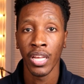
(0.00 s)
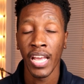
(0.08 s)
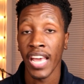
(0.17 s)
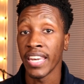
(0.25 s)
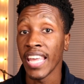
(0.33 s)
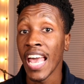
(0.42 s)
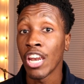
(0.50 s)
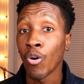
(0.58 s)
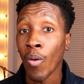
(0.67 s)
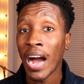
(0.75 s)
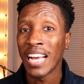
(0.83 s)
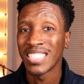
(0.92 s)
And the
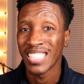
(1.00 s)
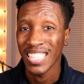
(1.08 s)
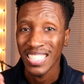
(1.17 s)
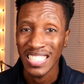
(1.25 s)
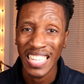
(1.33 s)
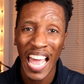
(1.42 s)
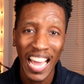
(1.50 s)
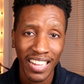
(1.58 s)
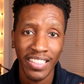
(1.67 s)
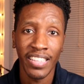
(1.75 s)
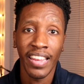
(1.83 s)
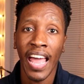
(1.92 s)
NOI is
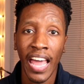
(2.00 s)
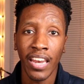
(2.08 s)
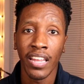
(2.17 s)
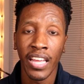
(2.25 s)
exactly that.